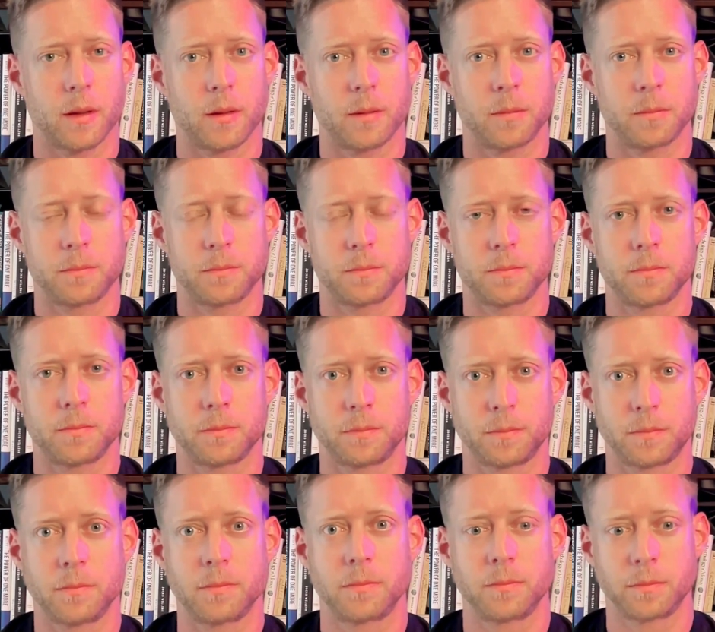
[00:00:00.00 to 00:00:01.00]

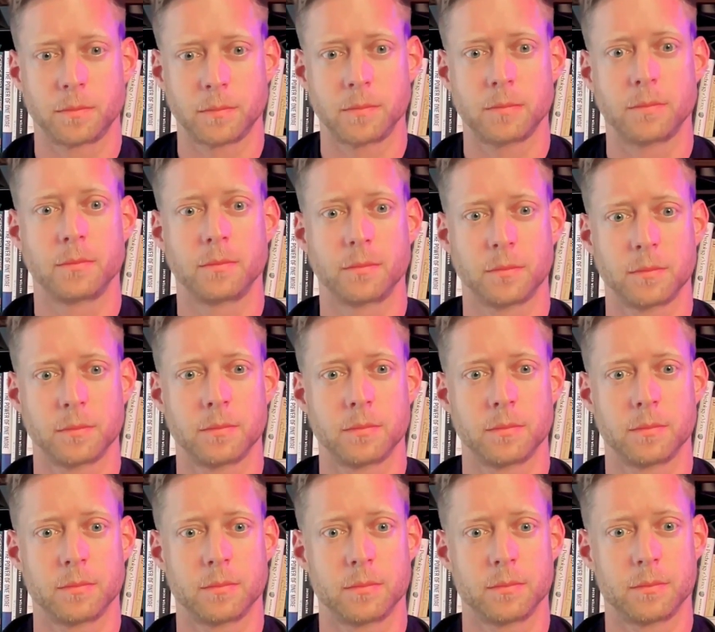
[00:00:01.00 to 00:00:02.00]

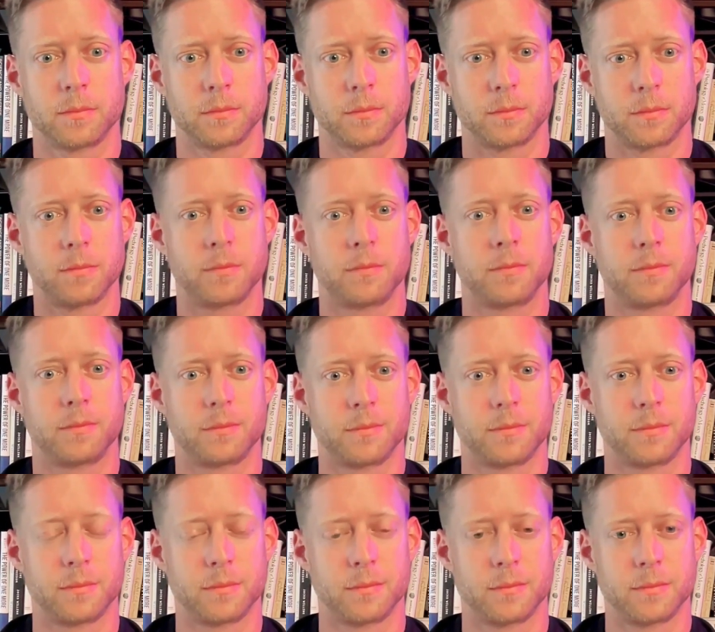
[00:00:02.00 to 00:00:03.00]

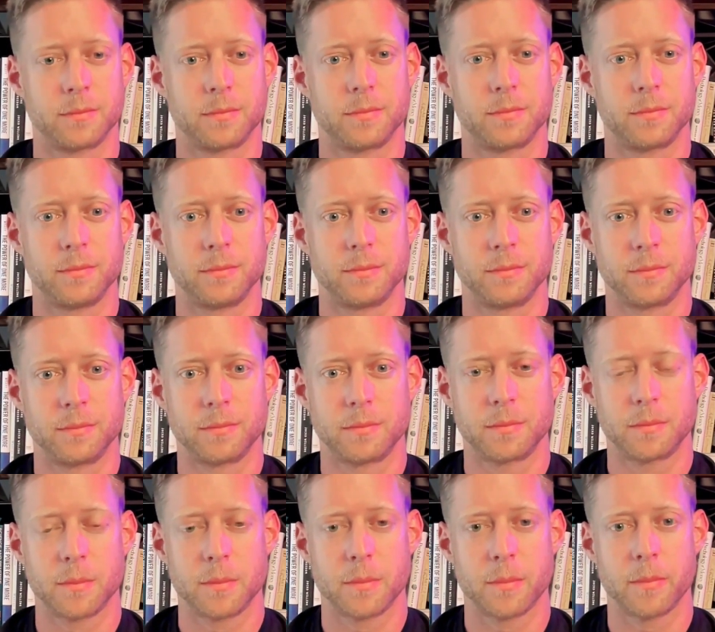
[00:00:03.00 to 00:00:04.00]

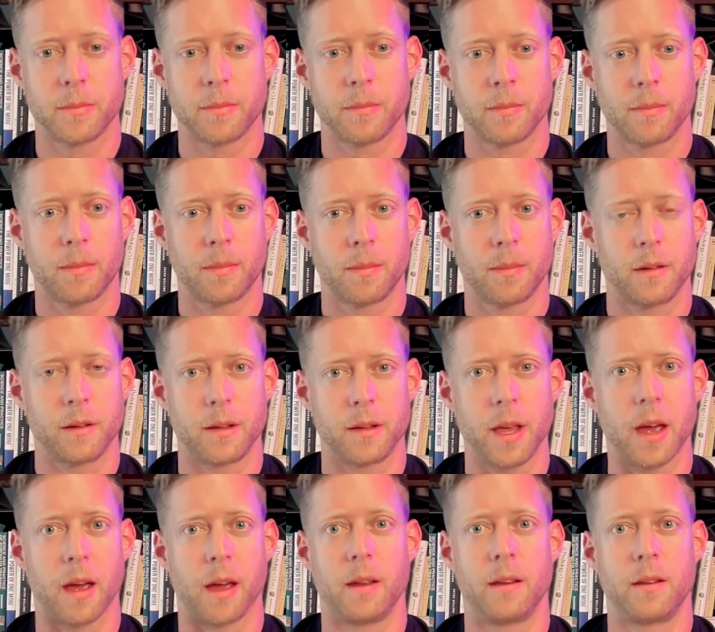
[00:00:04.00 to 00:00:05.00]

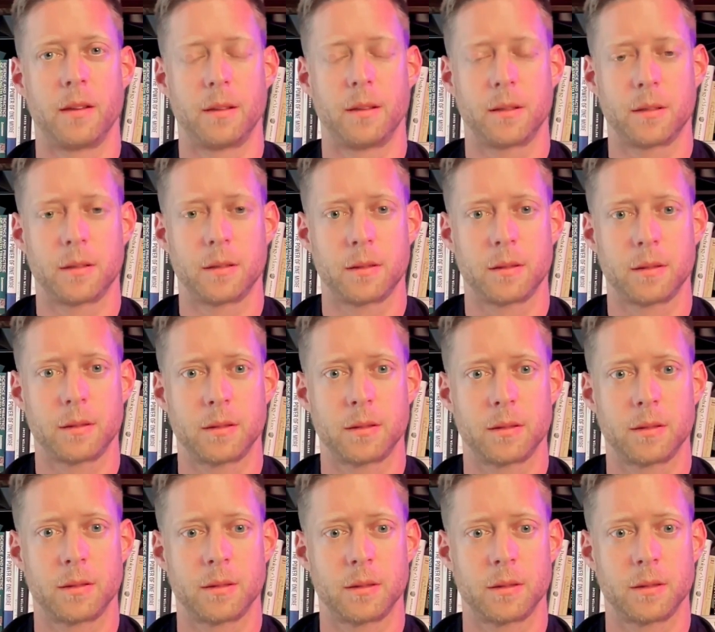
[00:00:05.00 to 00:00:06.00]

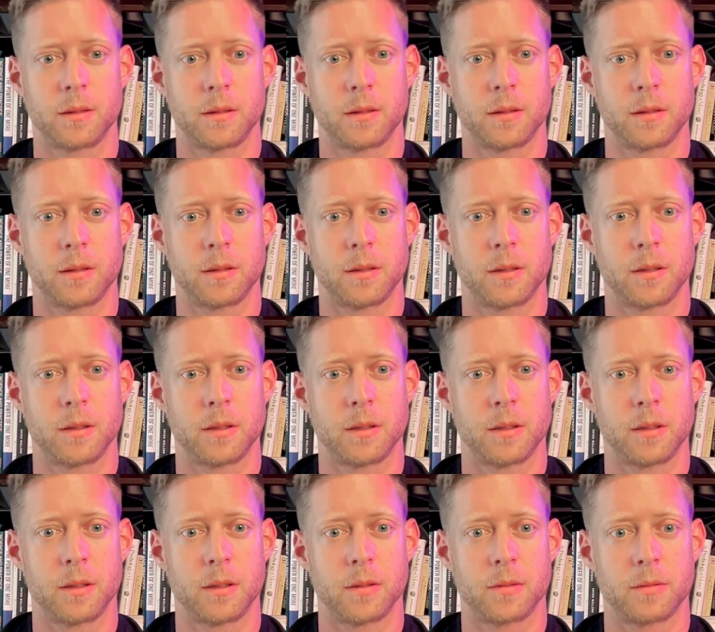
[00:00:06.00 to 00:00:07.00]

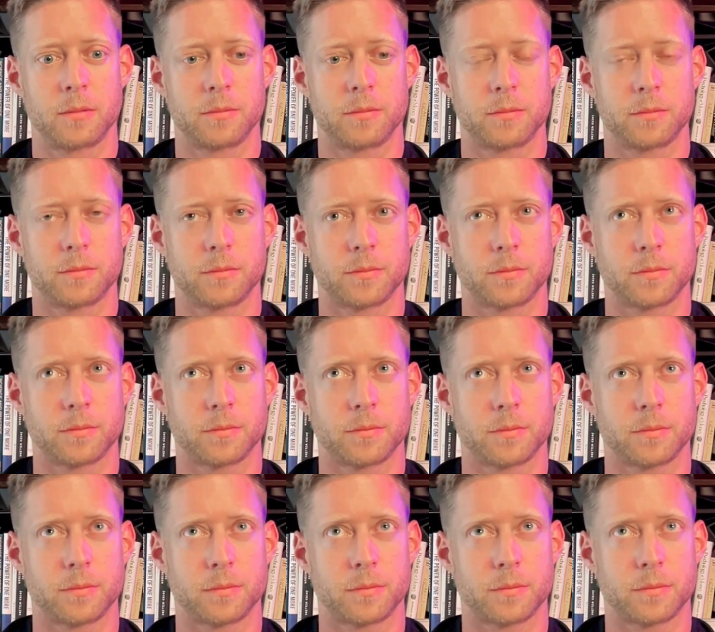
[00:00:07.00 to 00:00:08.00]
No words are spoken by the person on screen.